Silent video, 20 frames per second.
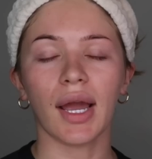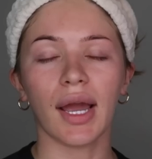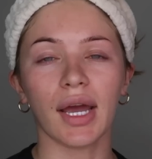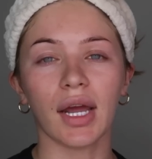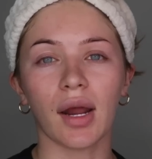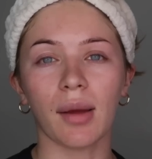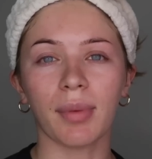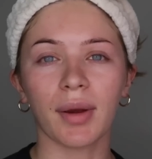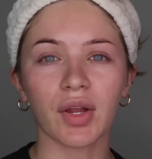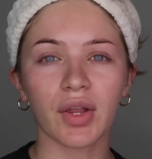
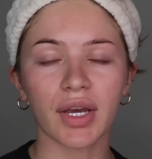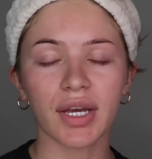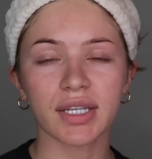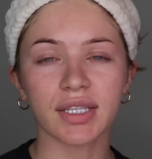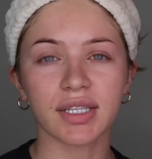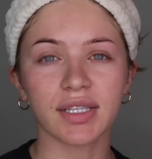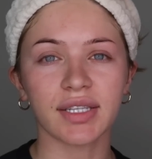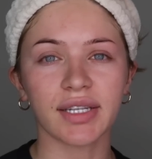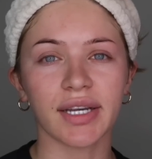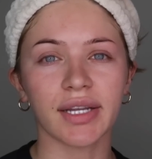And I barely get
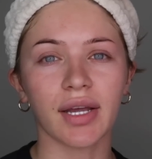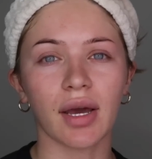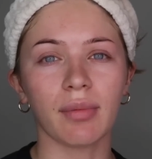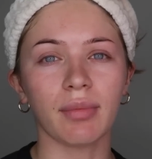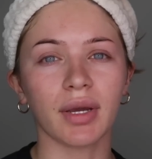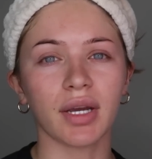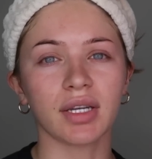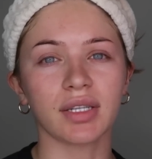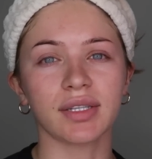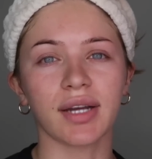to see them
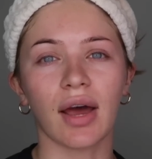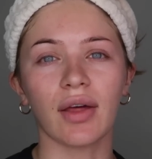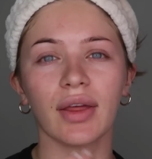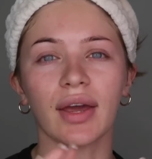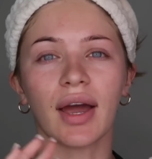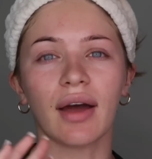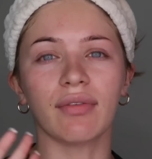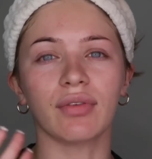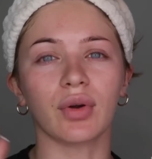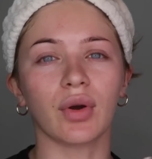because now
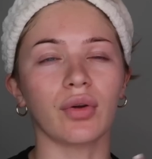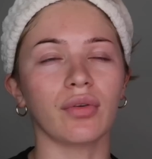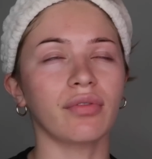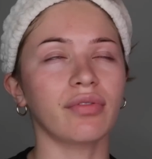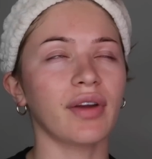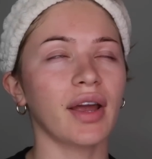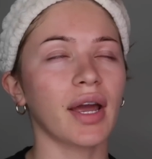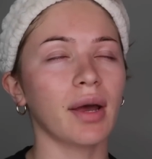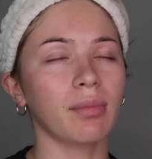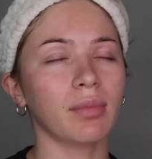they have their own
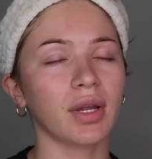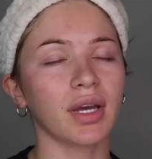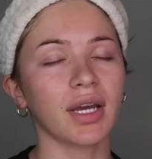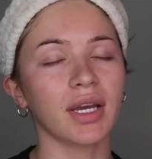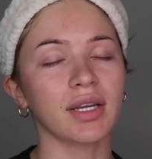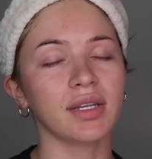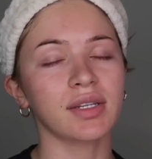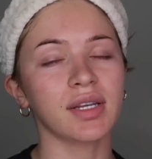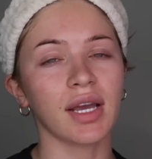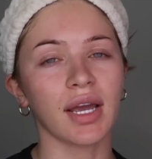
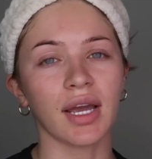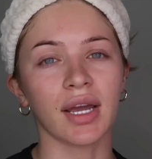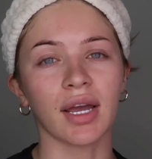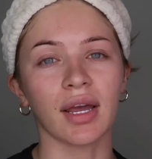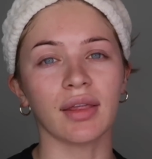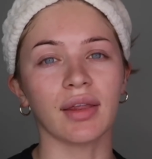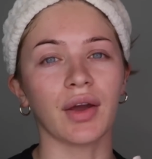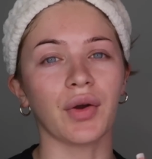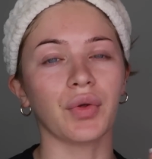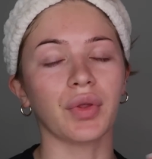families
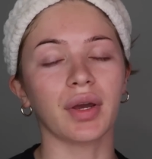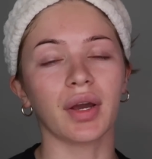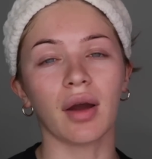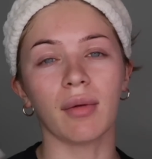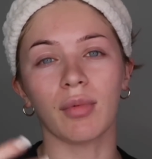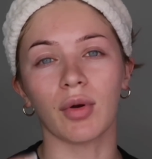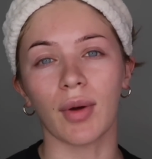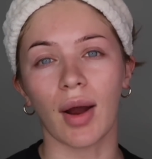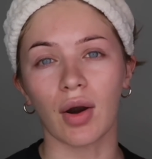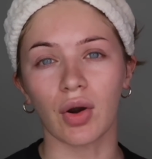and they only
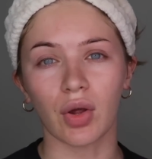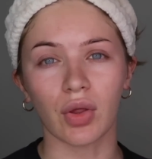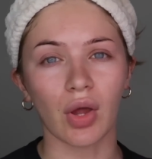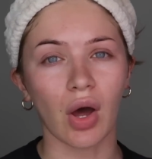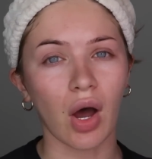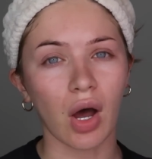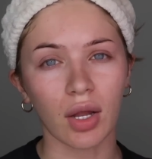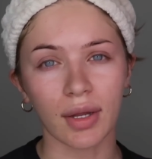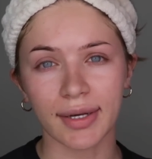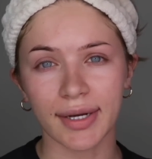come around on the
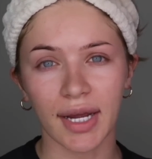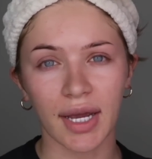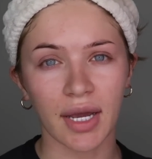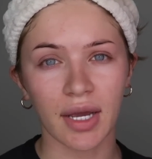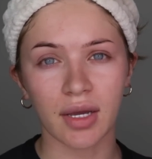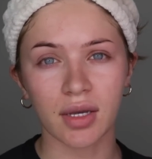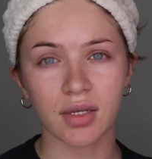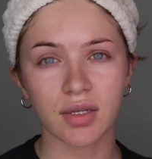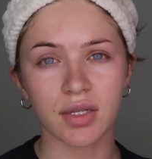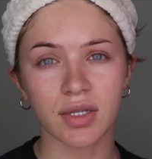
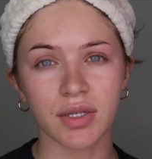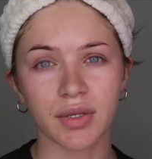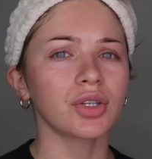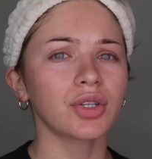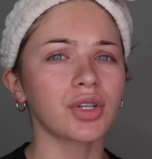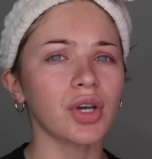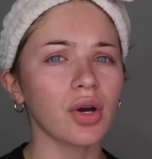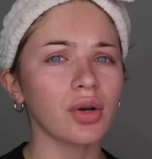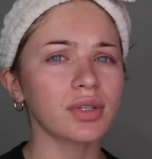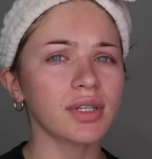holidays.
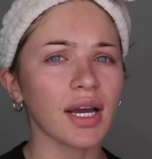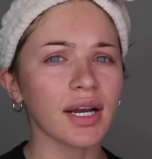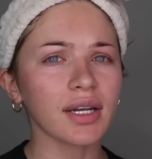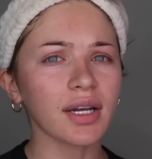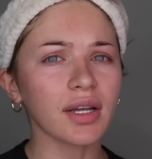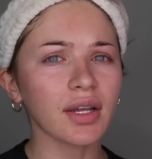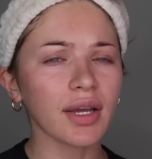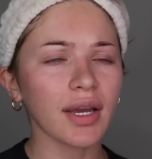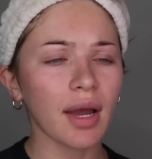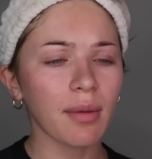So
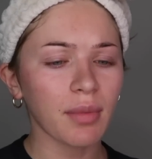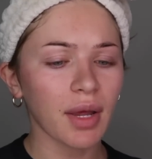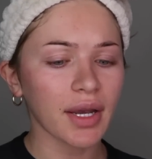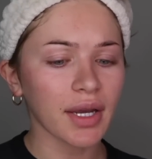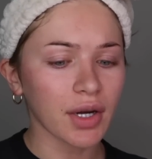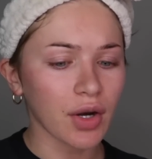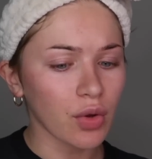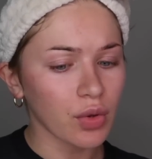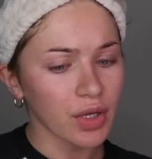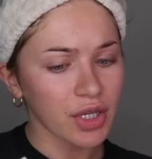technically I'm
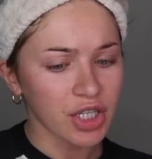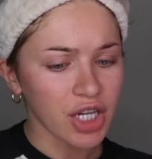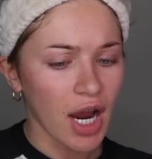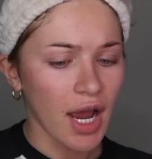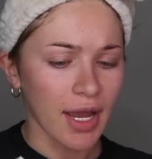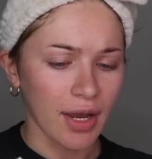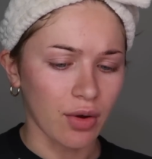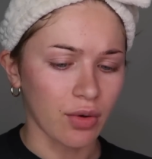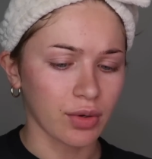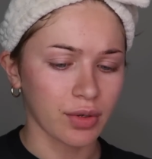like an only
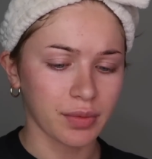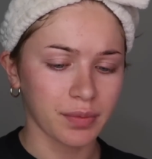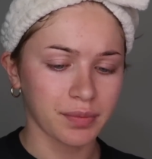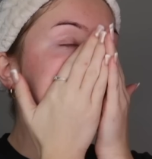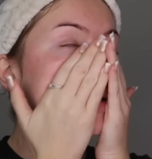child.